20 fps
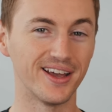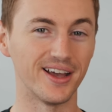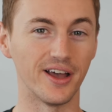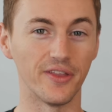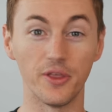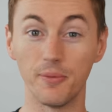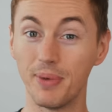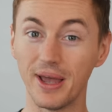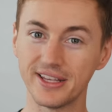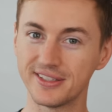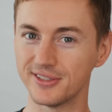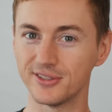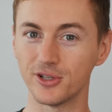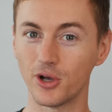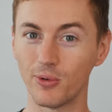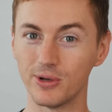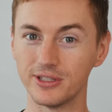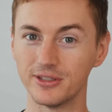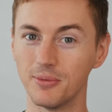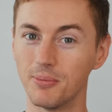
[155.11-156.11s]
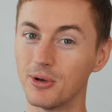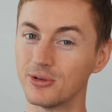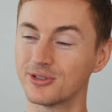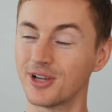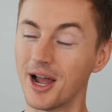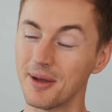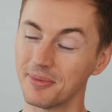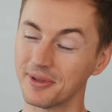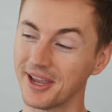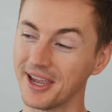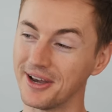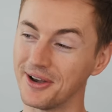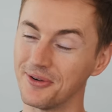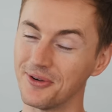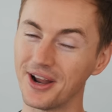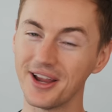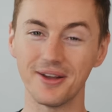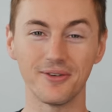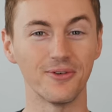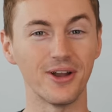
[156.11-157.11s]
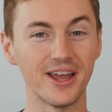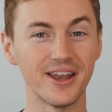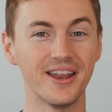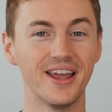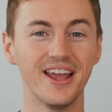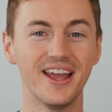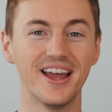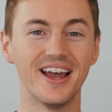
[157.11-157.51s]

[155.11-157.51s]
uh, the best is always the most complicated, right? Red,